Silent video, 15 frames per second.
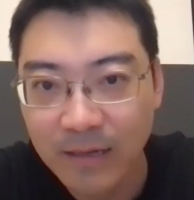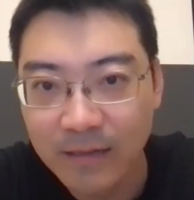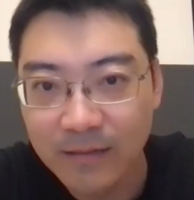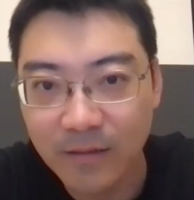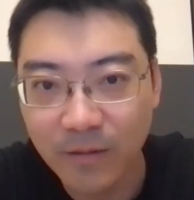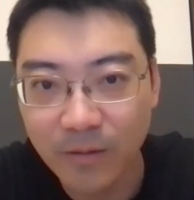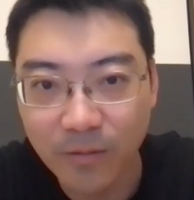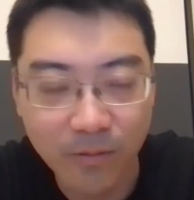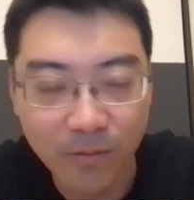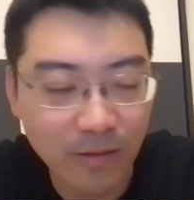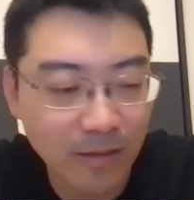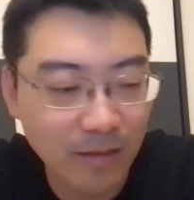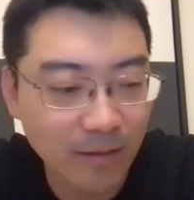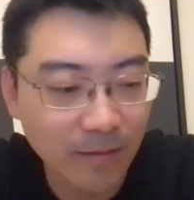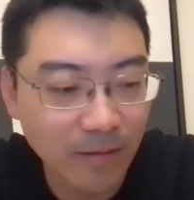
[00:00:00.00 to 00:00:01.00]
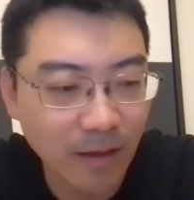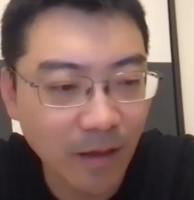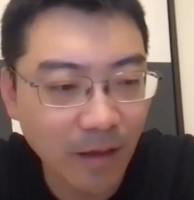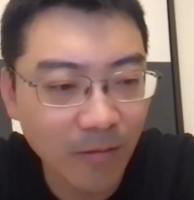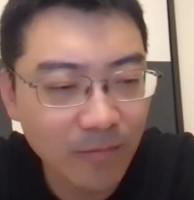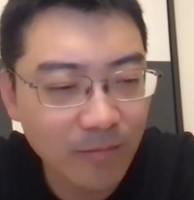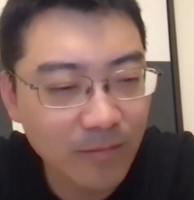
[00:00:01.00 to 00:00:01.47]
So
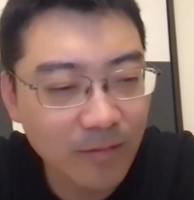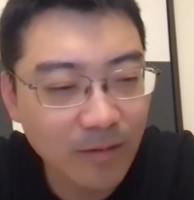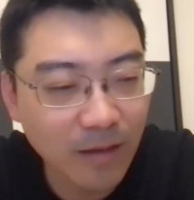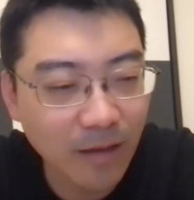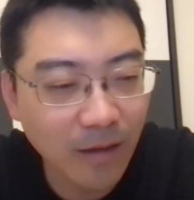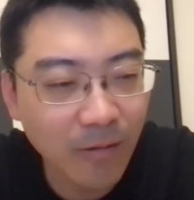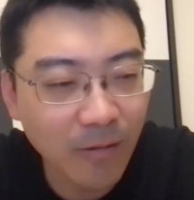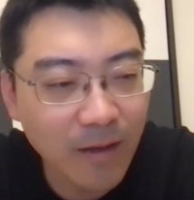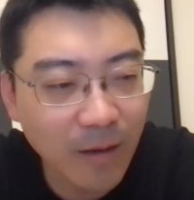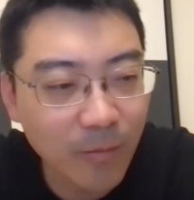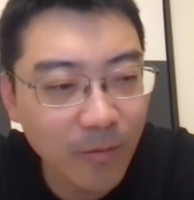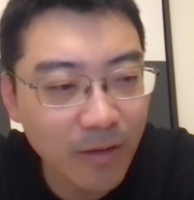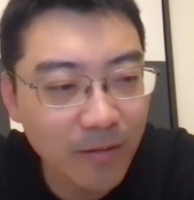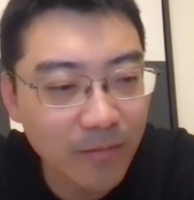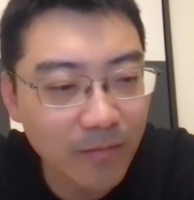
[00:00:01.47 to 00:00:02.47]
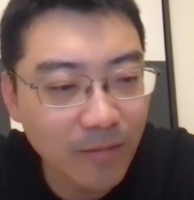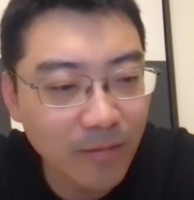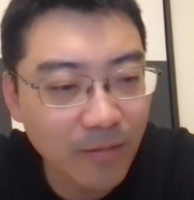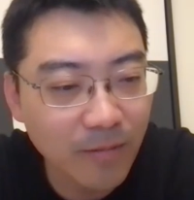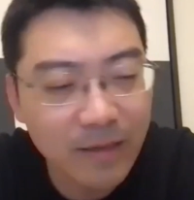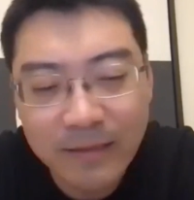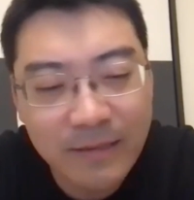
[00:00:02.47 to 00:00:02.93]
how can we?
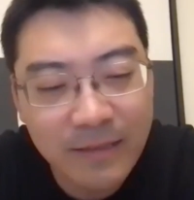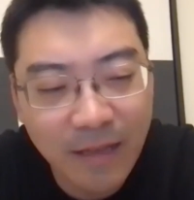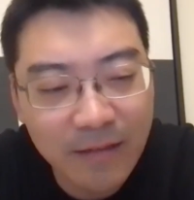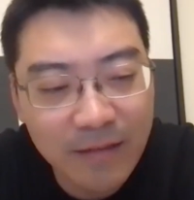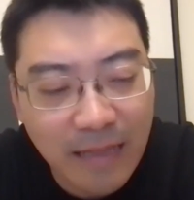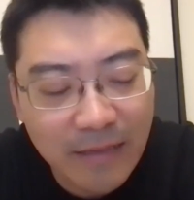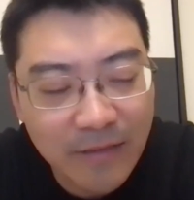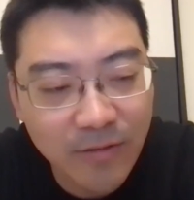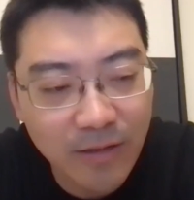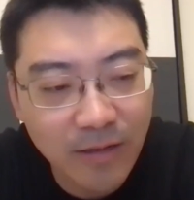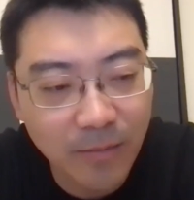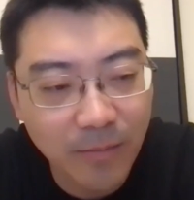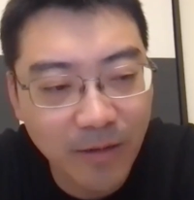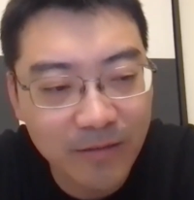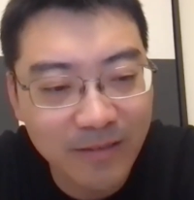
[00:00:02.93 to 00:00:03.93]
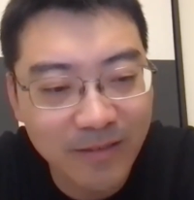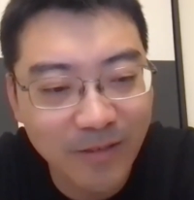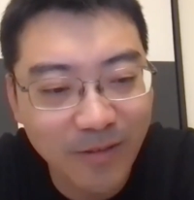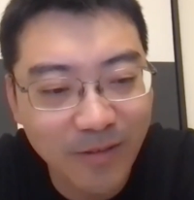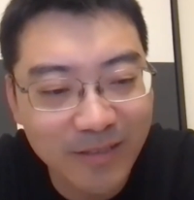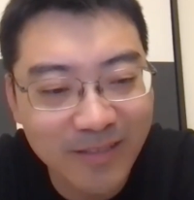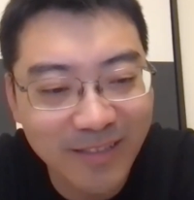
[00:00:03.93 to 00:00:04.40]
It's not necessarily about
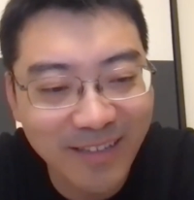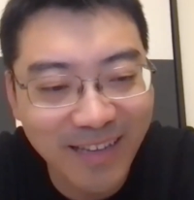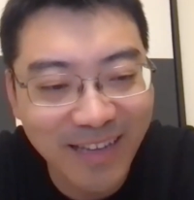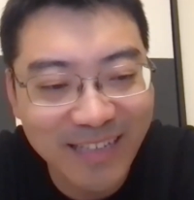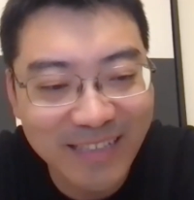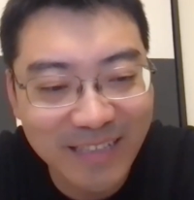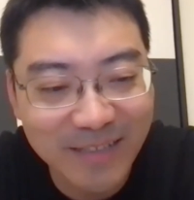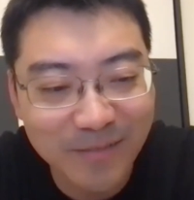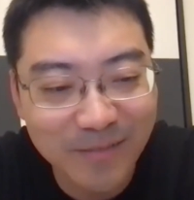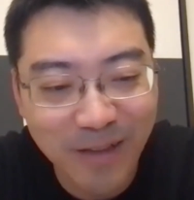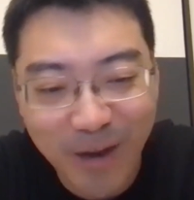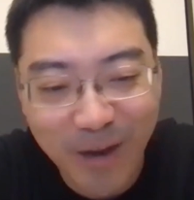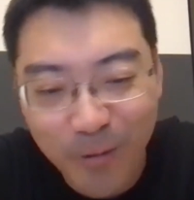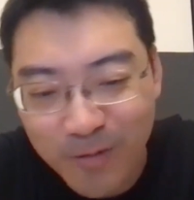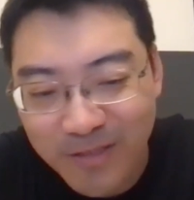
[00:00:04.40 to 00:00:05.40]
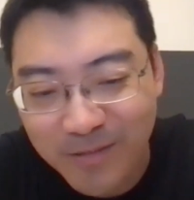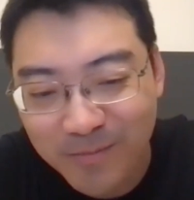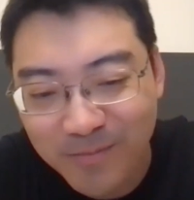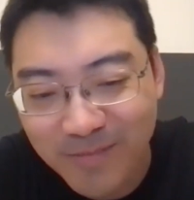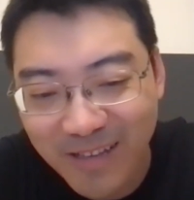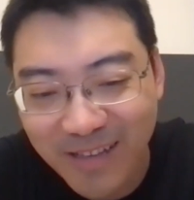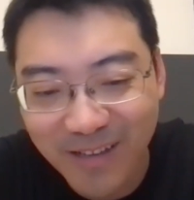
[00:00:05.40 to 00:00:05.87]
this AI system
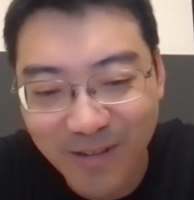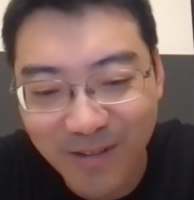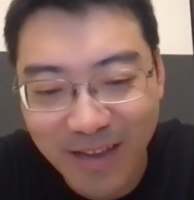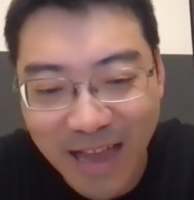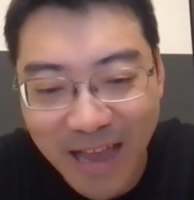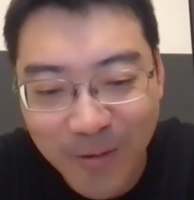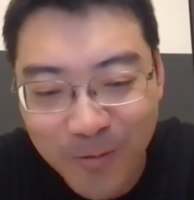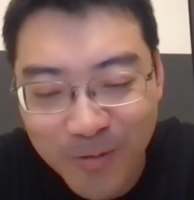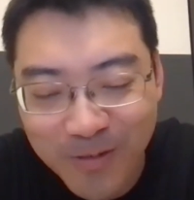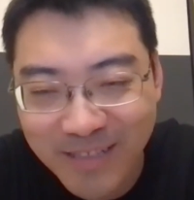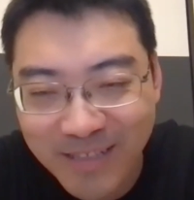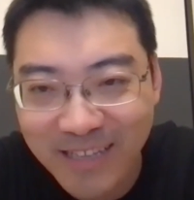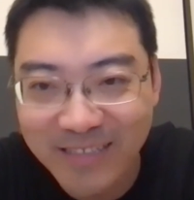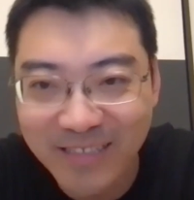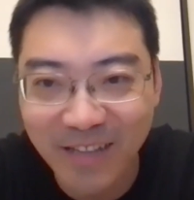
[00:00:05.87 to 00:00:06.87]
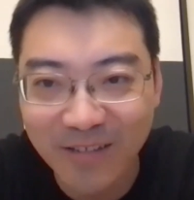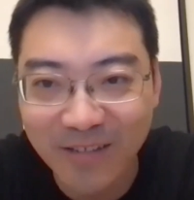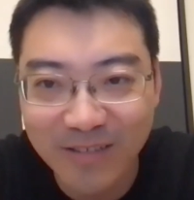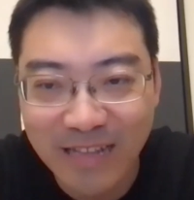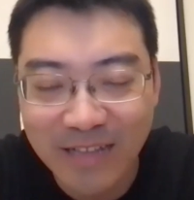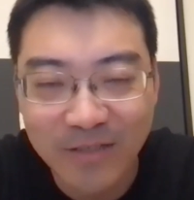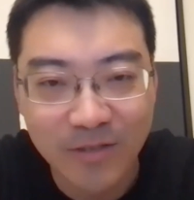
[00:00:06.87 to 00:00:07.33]
algorithm accuracy. It's not
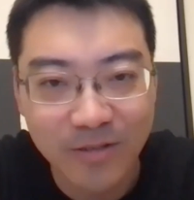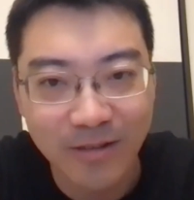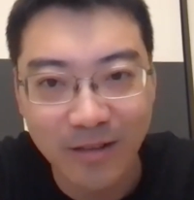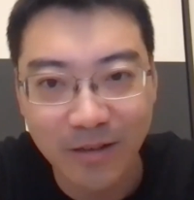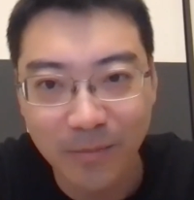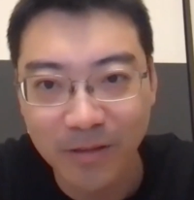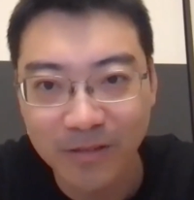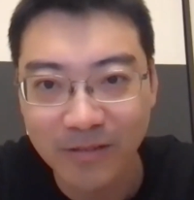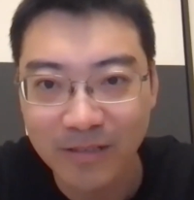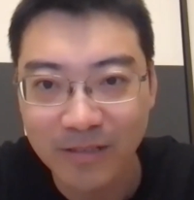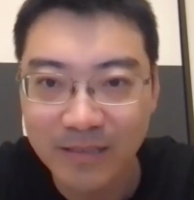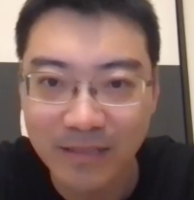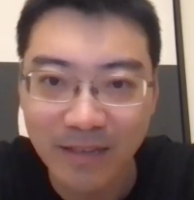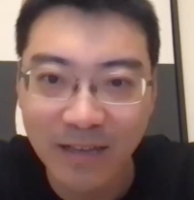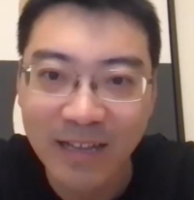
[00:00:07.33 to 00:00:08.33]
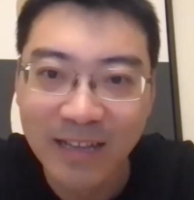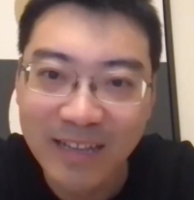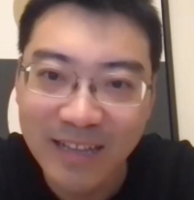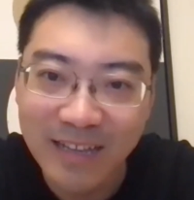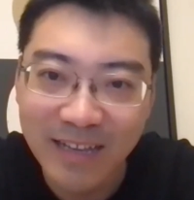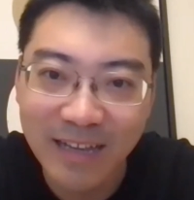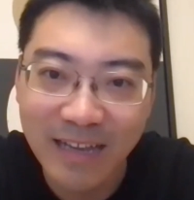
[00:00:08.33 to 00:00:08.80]
necessarily about this
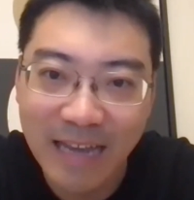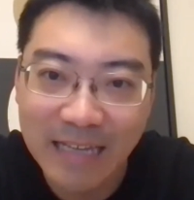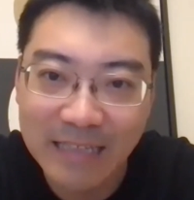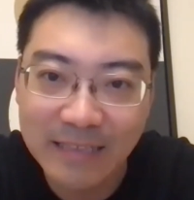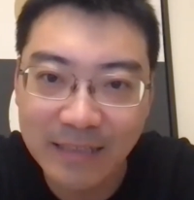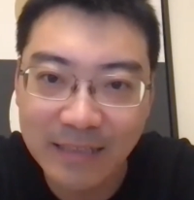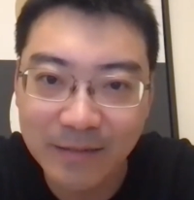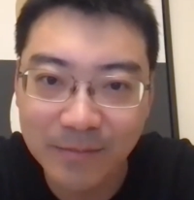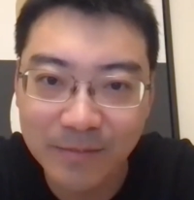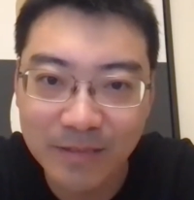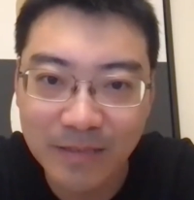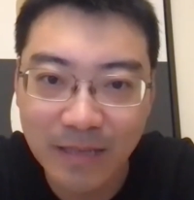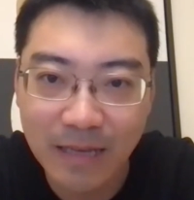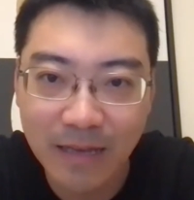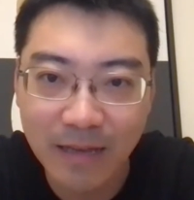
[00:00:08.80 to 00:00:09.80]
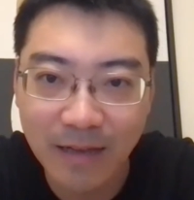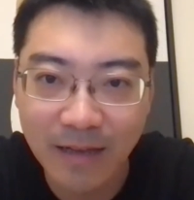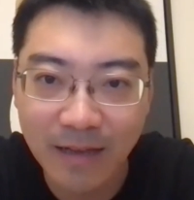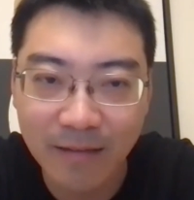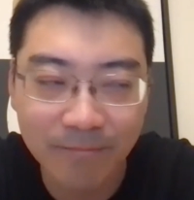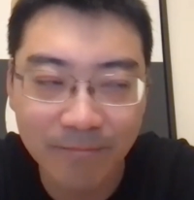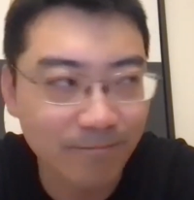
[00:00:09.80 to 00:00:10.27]
AI systems
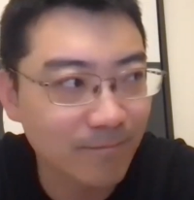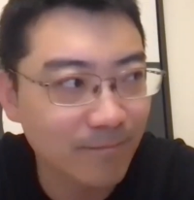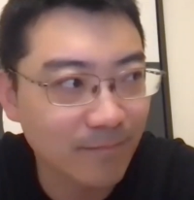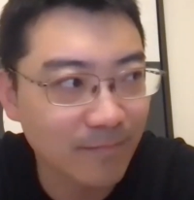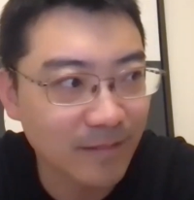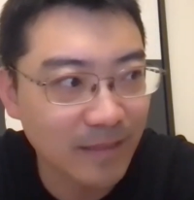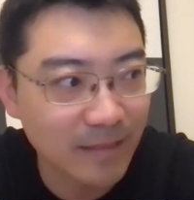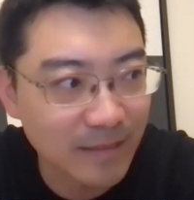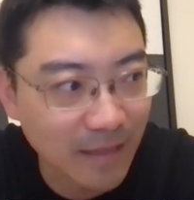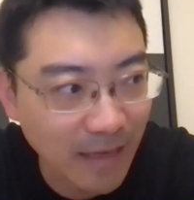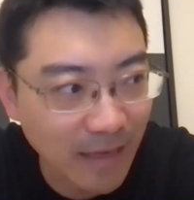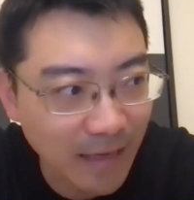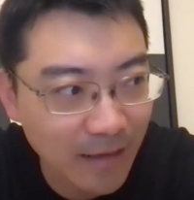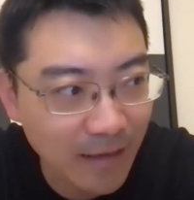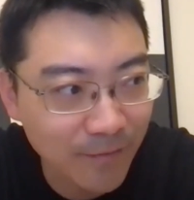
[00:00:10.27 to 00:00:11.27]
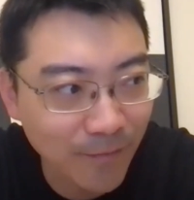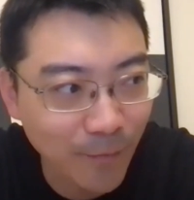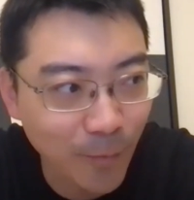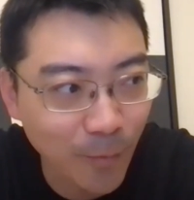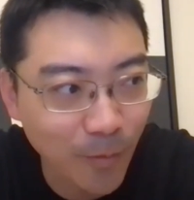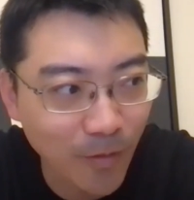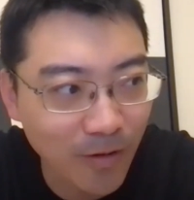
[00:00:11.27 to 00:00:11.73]
design
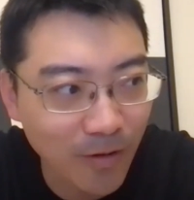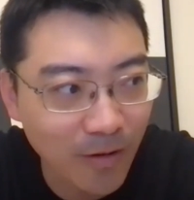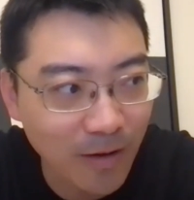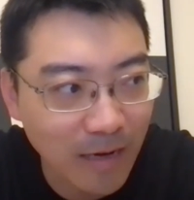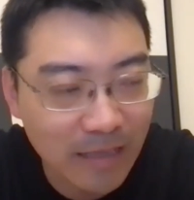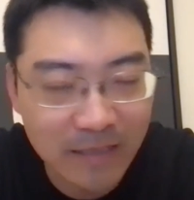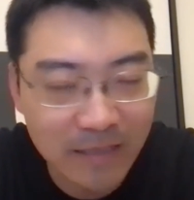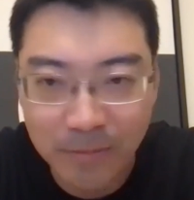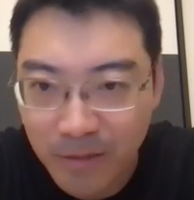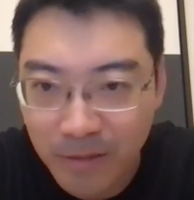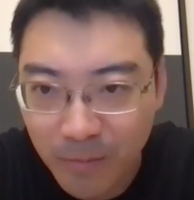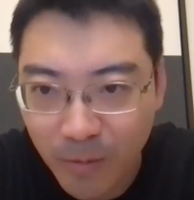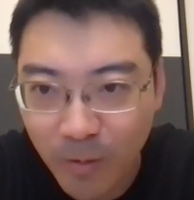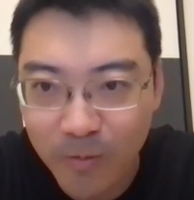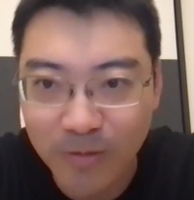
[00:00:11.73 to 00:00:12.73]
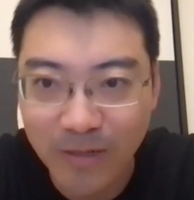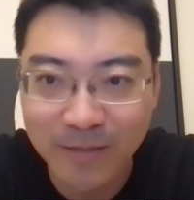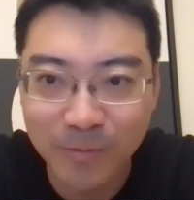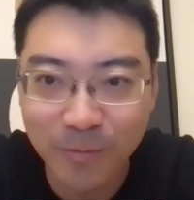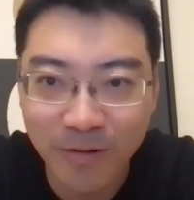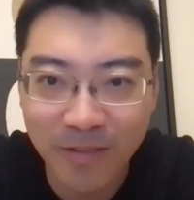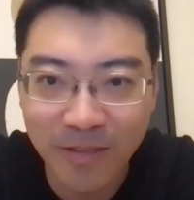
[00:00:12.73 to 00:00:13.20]
for expandable,
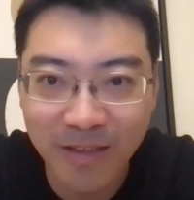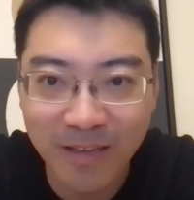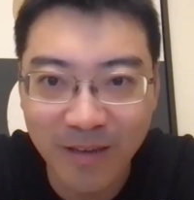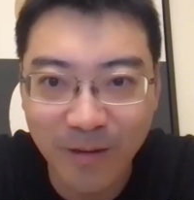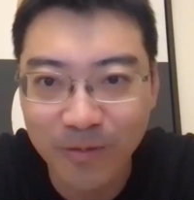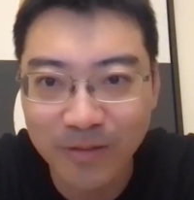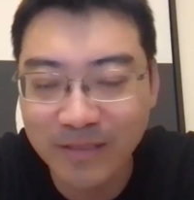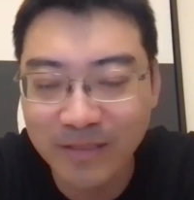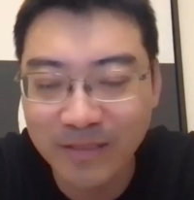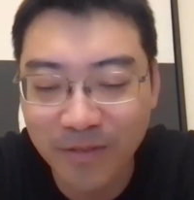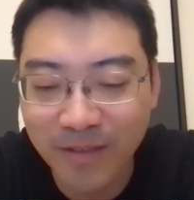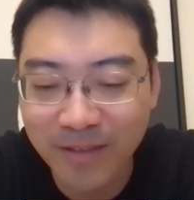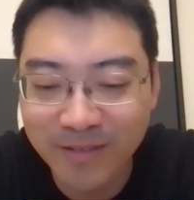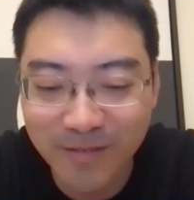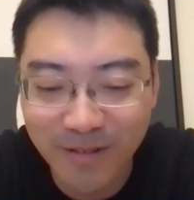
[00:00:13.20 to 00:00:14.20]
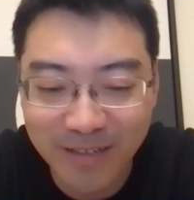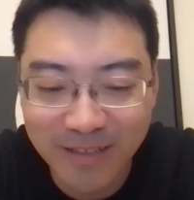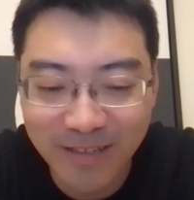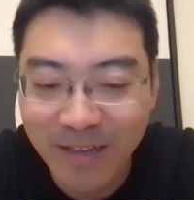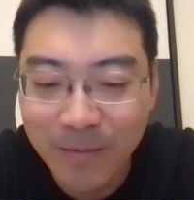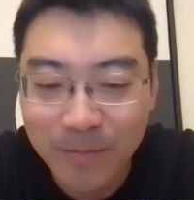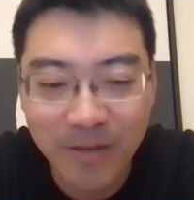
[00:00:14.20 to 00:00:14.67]
trustworthy, all these kind of things, right?
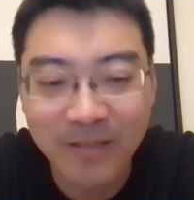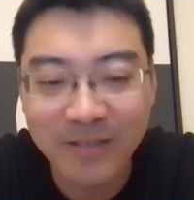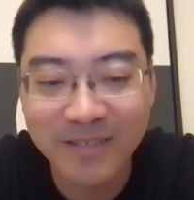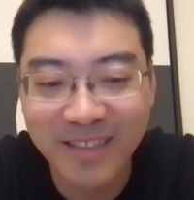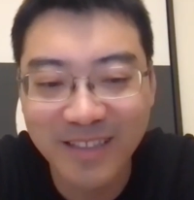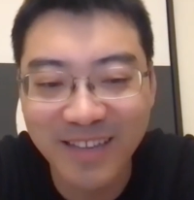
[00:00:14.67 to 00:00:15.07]
Because